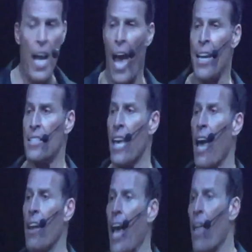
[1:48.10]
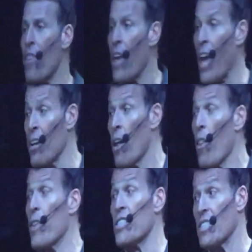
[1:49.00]
And he said, and
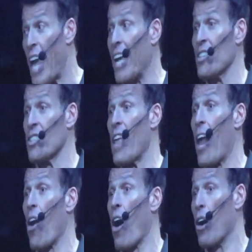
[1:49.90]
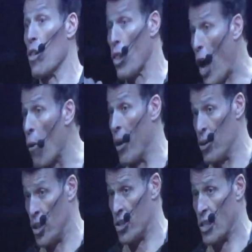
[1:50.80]
then the states that are low
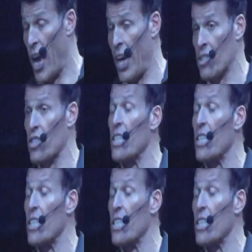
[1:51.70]
energy states,